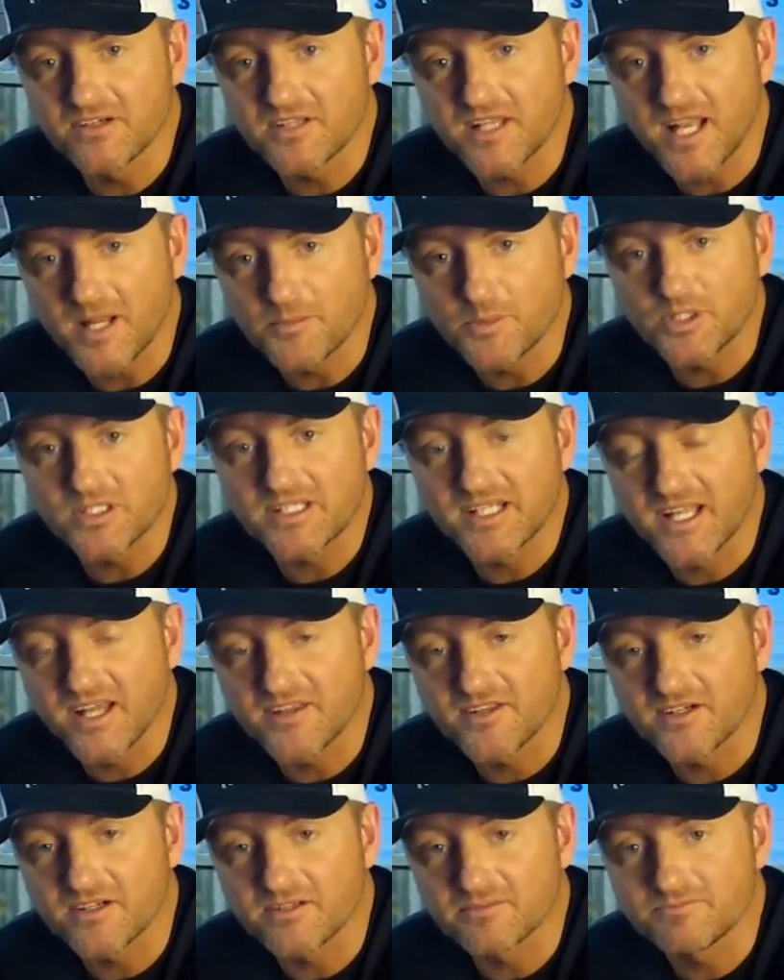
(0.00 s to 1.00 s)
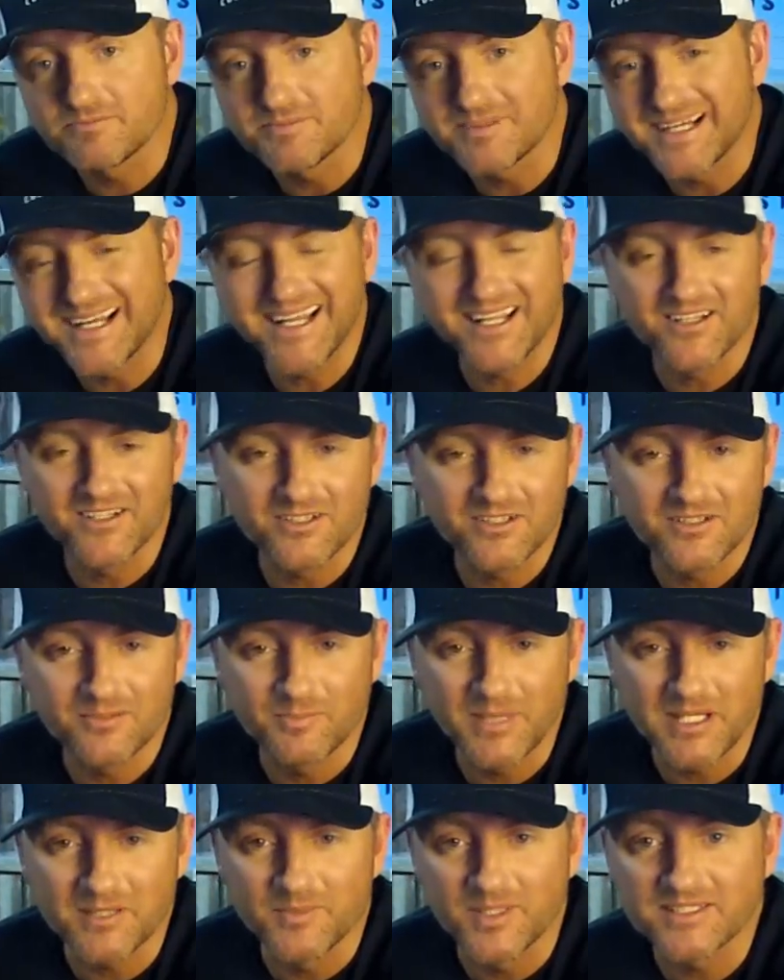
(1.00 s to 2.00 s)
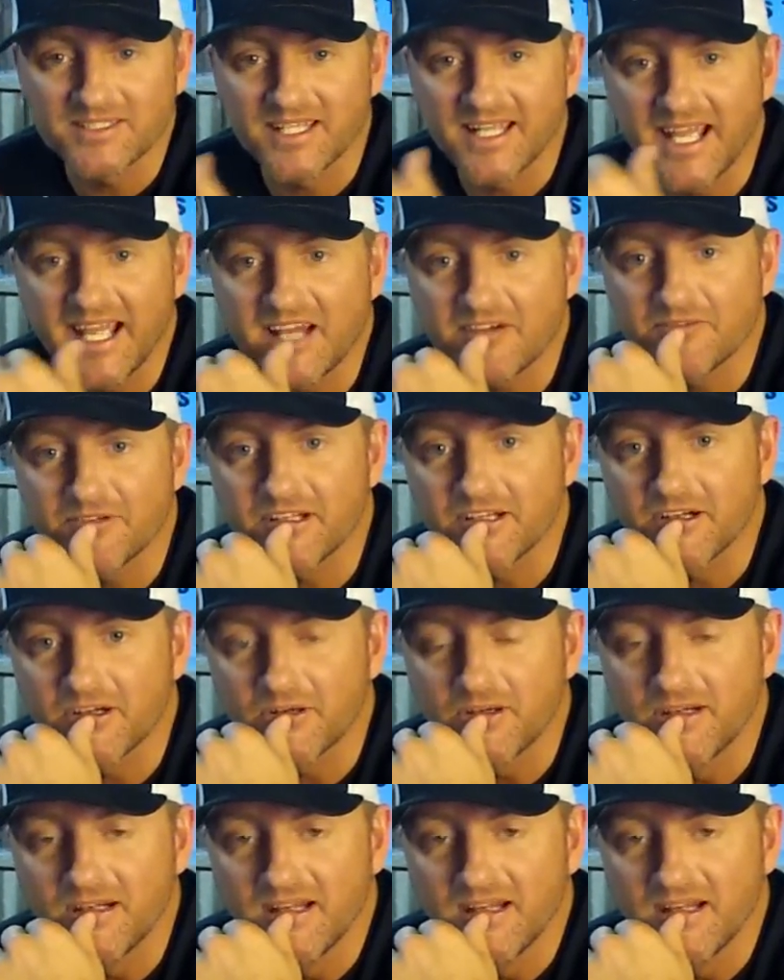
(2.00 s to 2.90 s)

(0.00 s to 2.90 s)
that I put together, I don't know, about a month and a half ago,